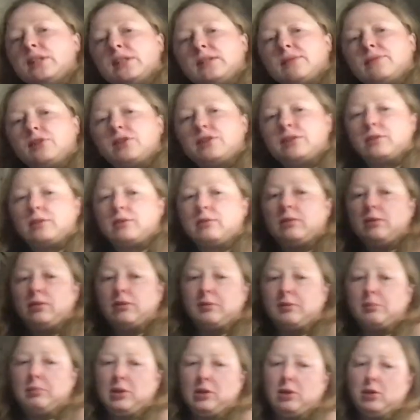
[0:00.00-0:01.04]
watercolor
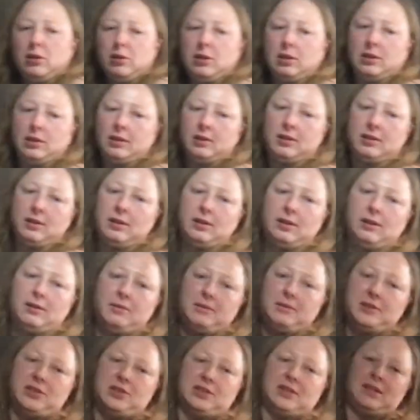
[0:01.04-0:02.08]
block uh,
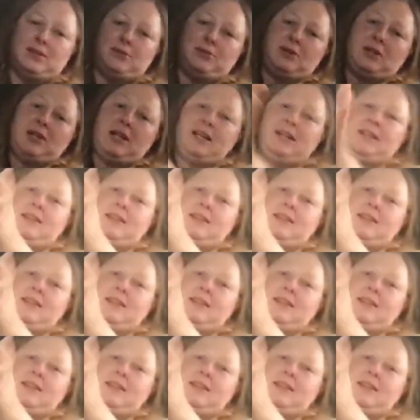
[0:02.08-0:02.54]
which is look like